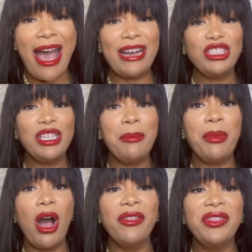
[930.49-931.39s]
I actually
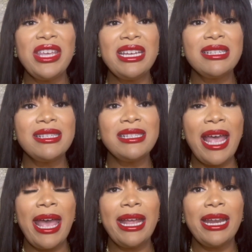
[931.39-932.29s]
bought this
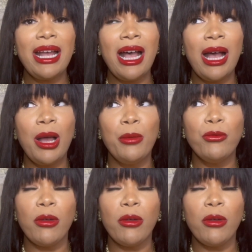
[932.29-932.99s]
set um,